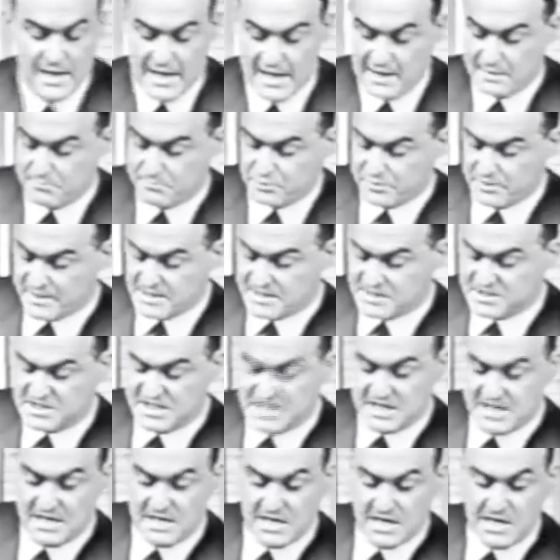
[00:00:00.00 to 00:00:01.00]
and place
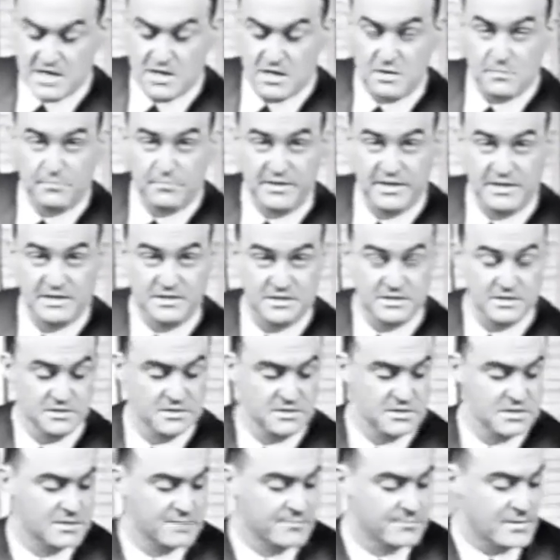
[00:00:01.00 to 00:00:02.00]
the
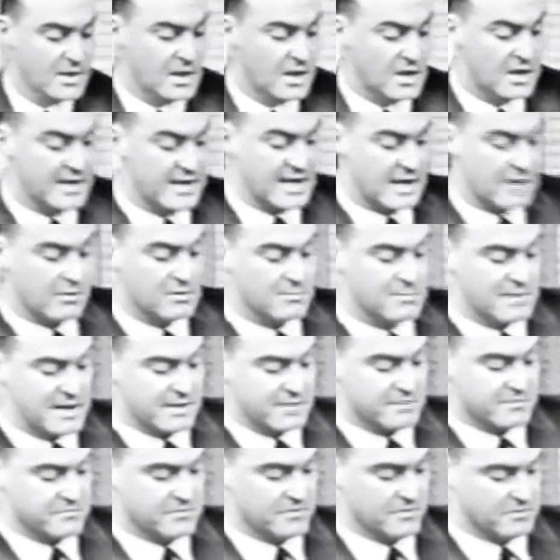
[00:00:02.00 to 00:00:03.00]
earpieces on our
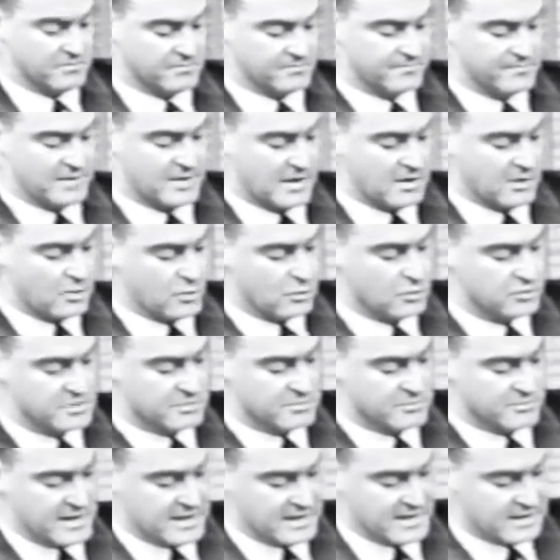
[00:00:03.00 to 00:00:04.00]
microphone. I'll hold
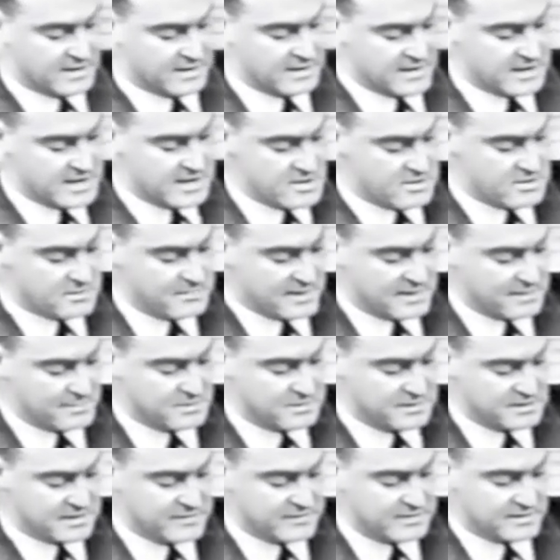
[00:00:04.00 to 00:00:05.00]
them right on here and make
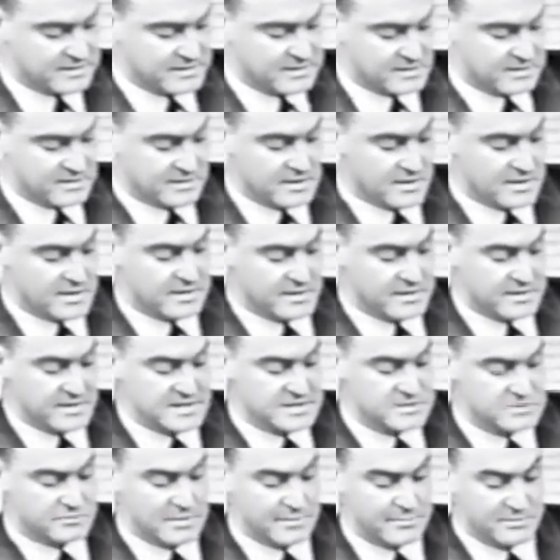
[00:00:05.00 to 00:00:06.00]
believe that
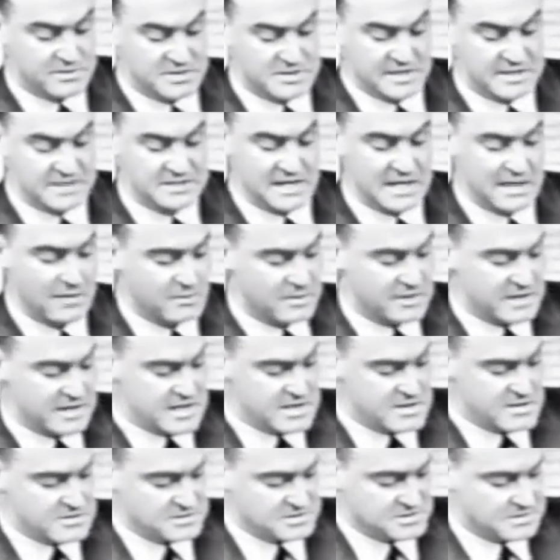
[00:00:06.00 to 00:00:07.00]
this represents our
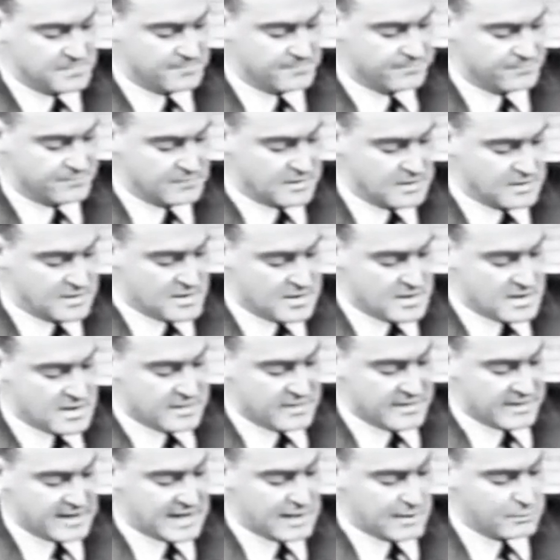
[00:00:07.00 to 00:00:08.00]
ears.
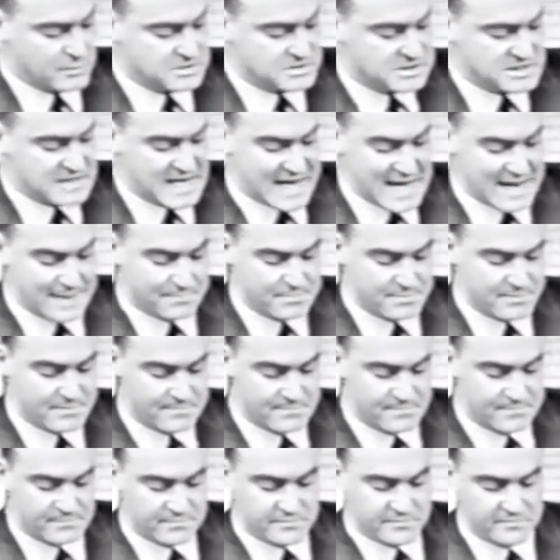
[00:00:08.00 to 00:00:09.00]
Then I will tap
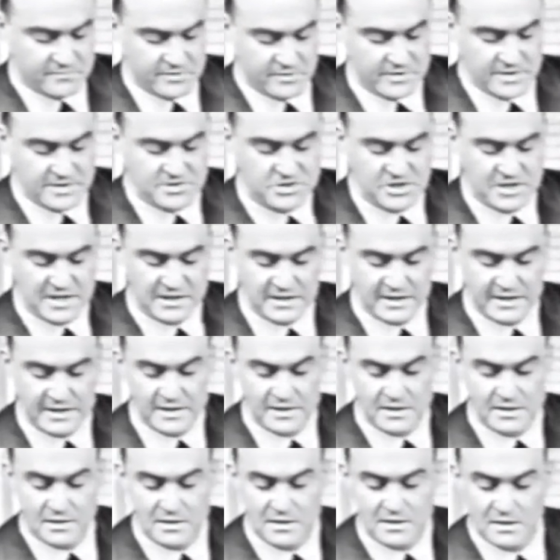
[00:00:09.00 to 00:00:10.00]
very
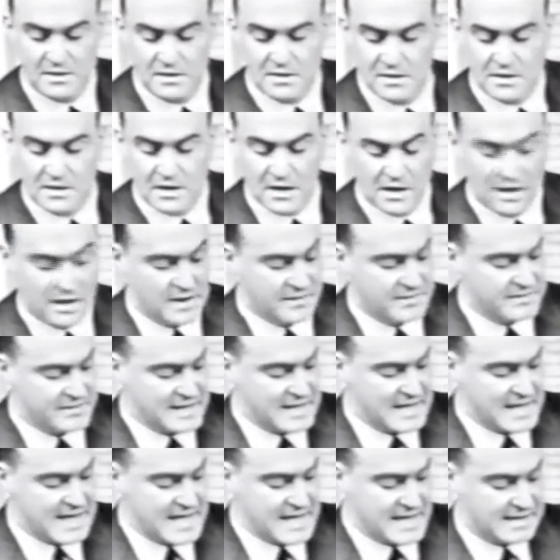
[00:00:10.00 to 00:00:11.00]
gently on the
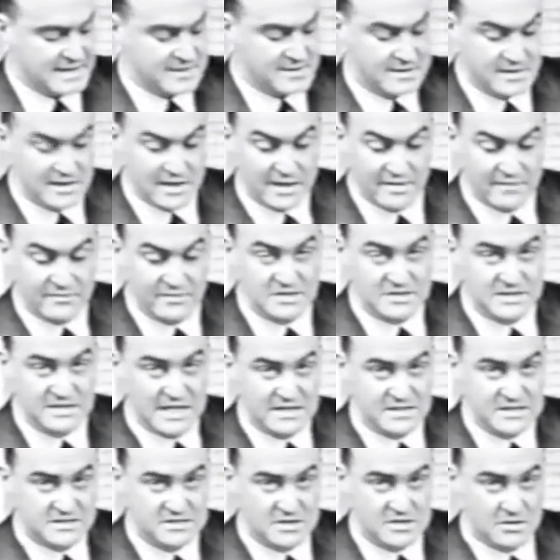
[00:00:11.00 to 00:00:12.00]
end of the
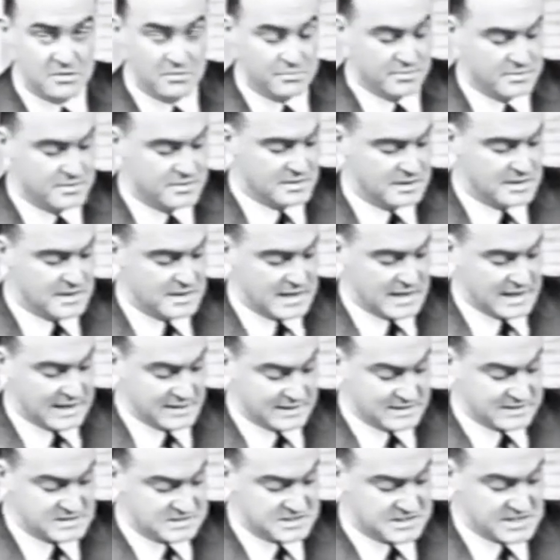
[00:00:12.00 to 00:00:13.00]
stethoscope.
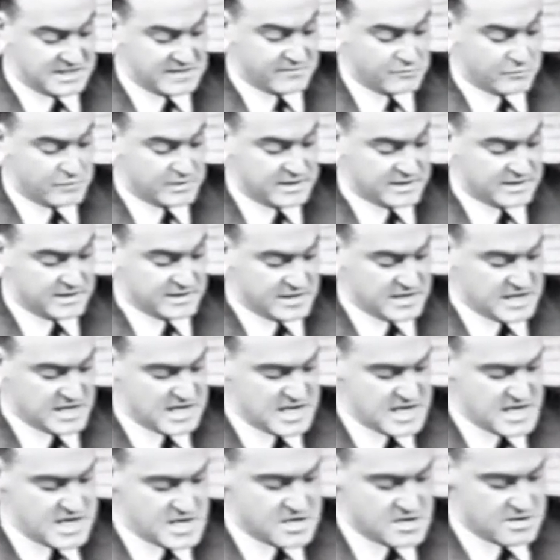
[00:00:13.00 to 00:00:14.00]
Let's see if we can
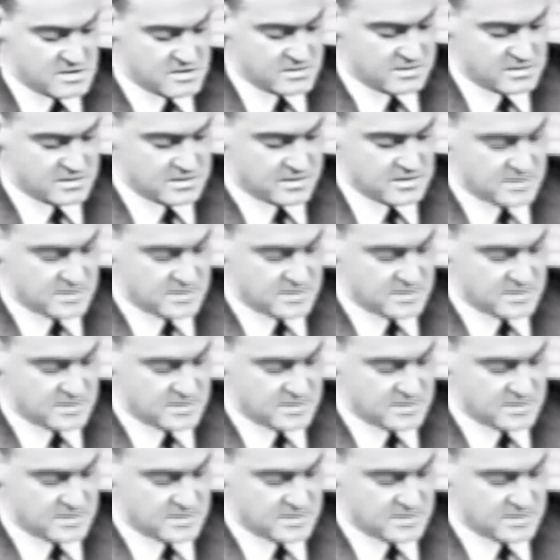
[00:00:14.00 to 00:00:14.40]
hear